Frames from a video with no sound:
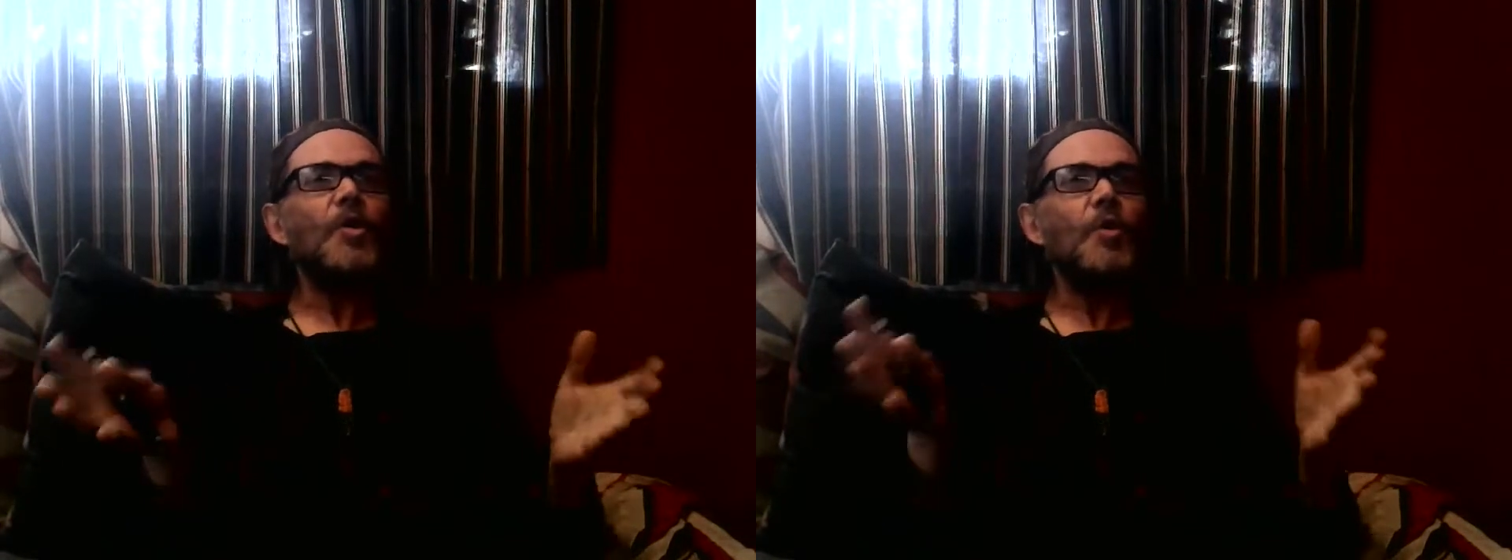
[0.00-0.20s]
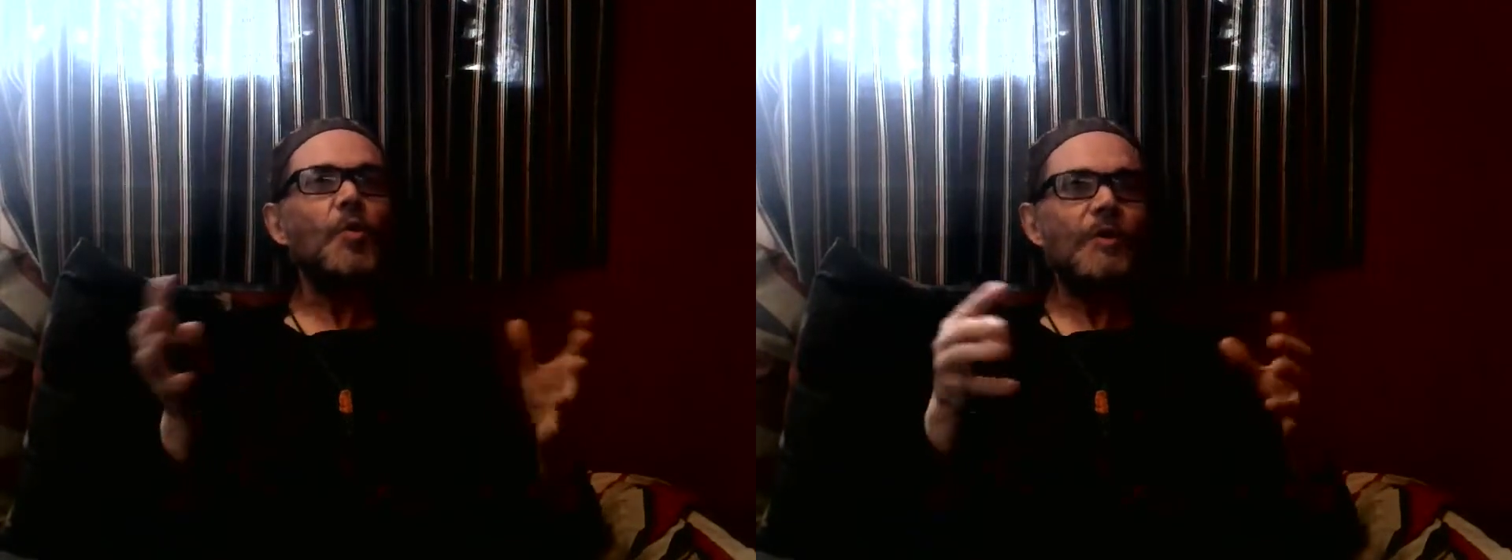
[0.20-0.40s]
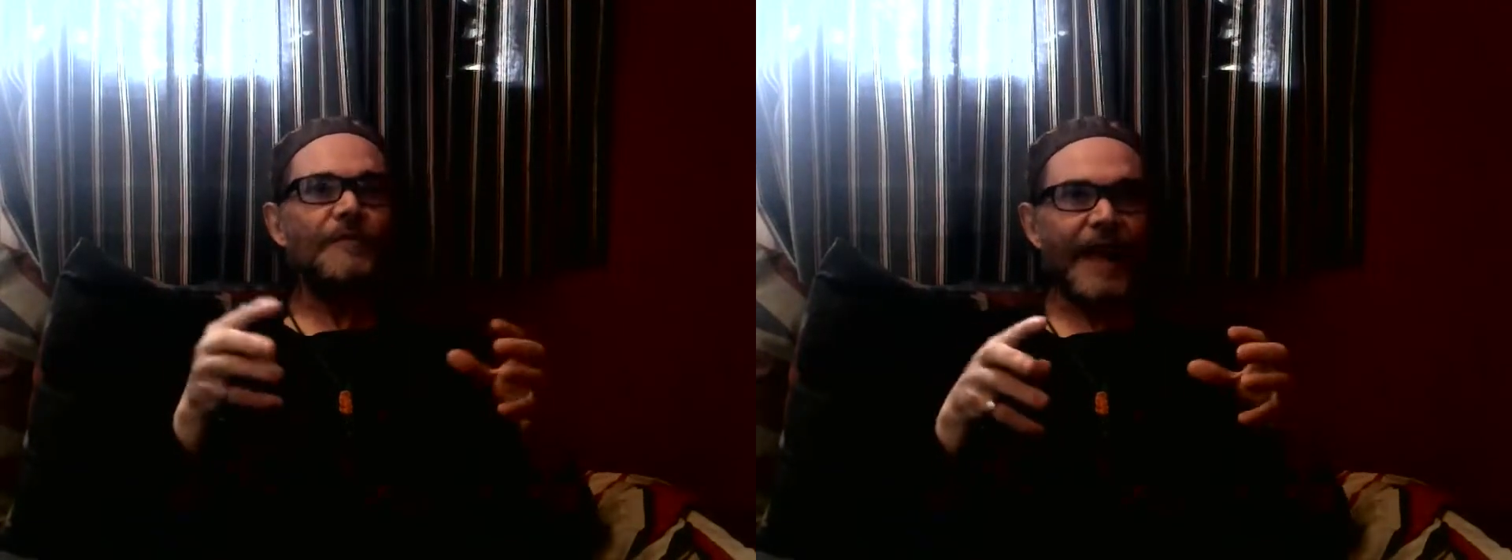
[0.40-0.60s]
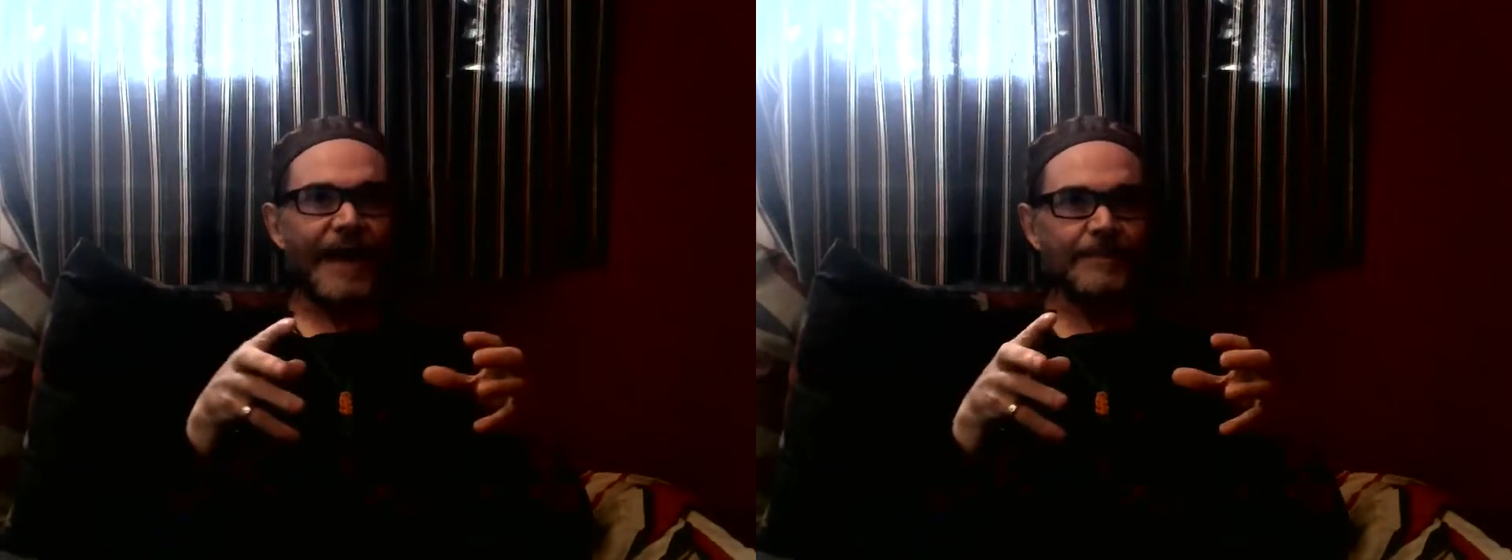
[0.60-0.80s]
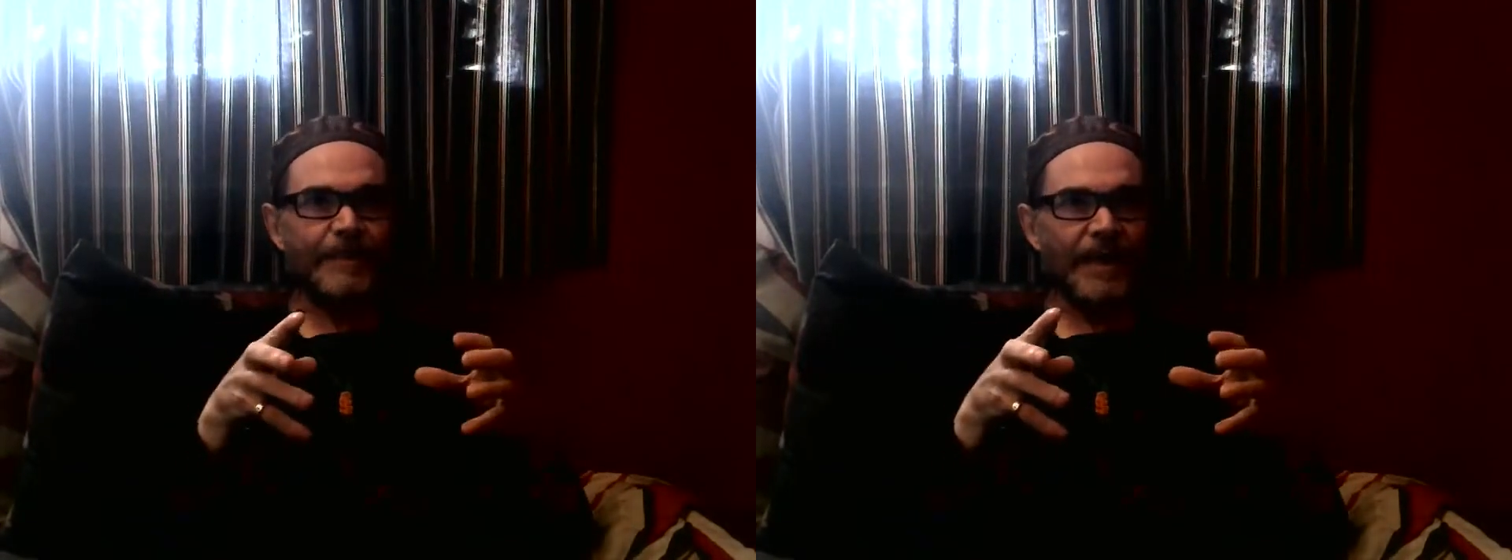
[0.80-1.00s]
All of
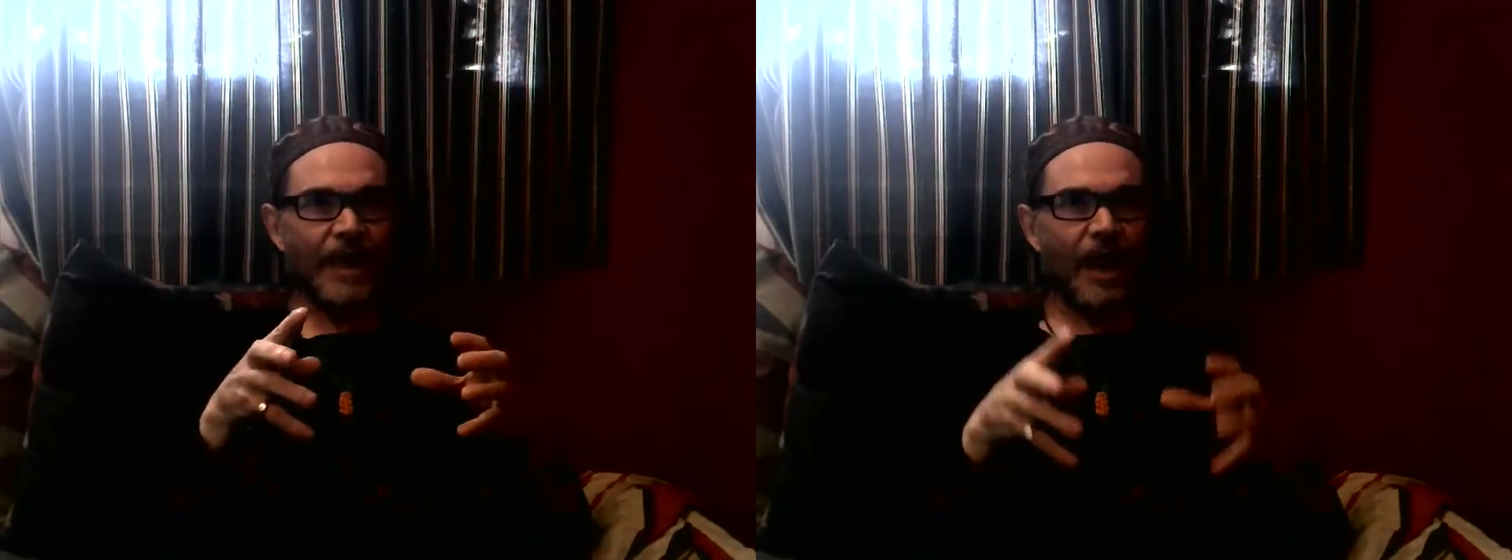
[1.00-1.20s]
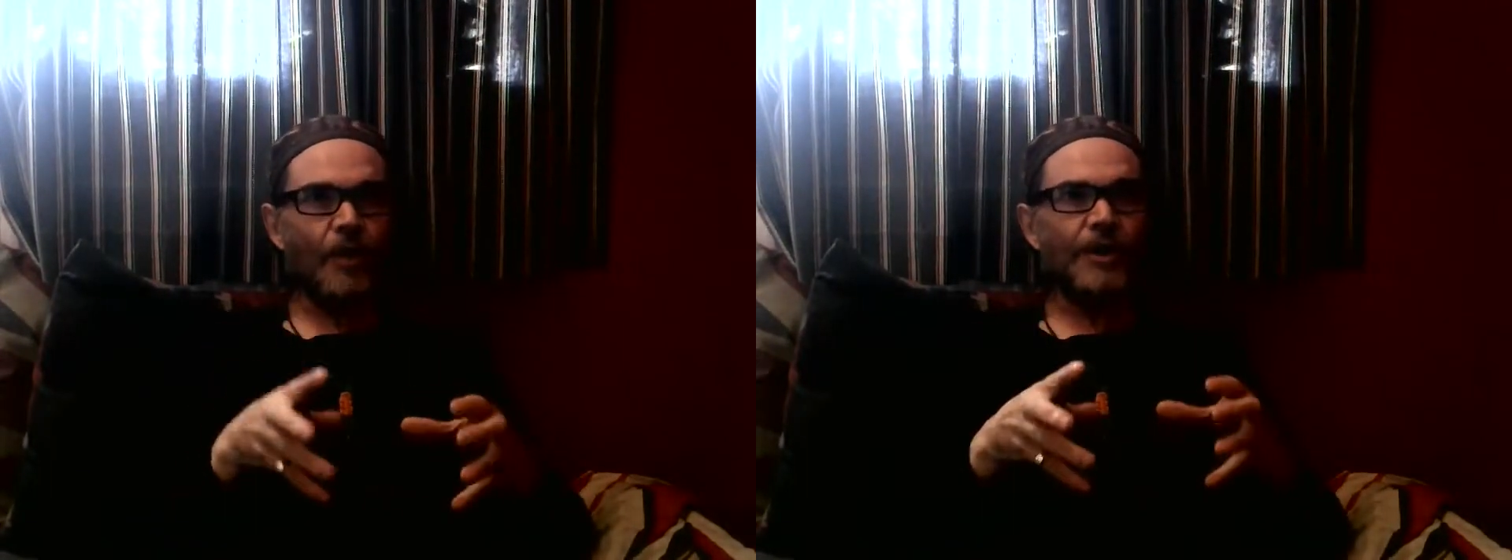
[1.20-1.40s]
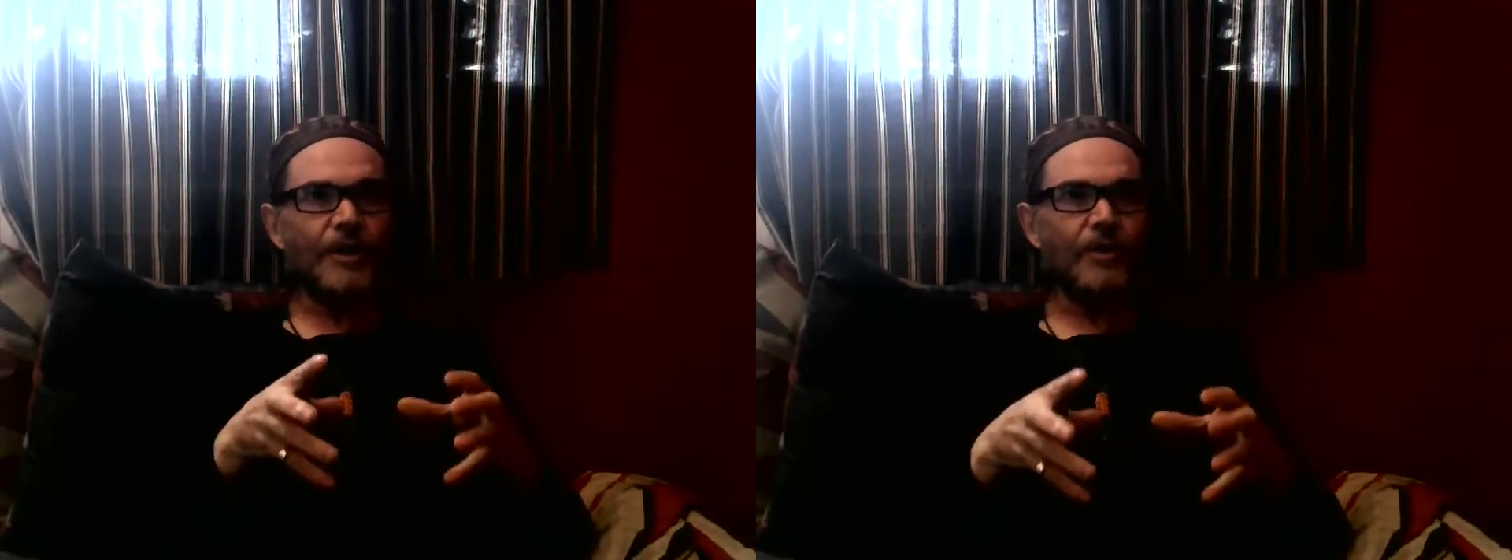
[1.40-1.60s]
that has been loaded